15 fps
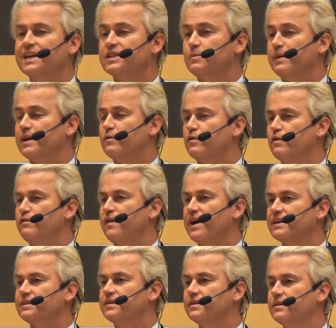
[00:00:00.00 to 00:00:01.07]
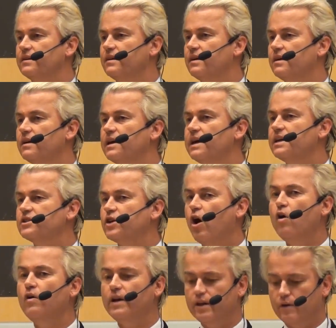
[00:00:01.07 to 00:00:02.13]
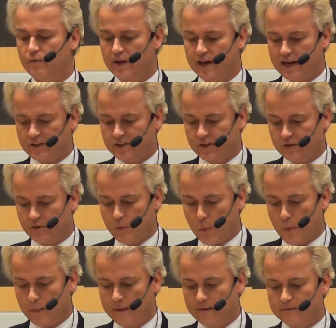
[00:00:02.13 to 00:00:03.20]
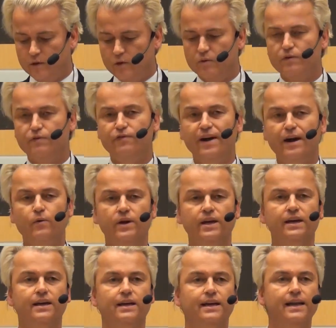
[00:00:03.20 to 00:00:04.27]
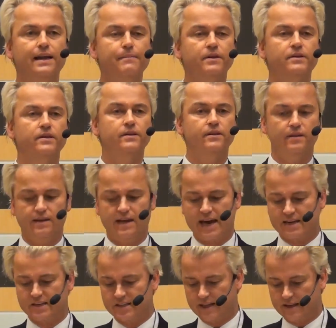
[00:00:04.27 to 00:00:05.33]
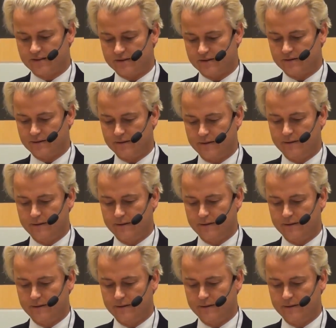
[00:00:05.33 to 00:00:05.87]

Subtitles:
as a matter of fact, is only a religion to a very limited extent.